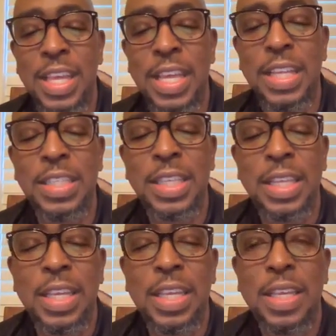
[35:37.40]
is
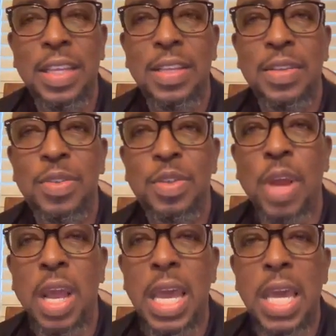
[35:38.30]

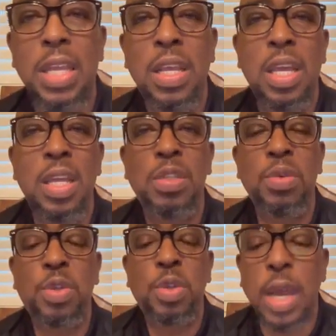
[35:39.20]
trying
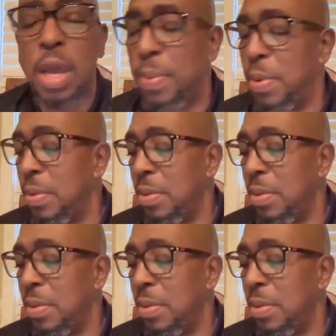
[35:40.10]
to trap,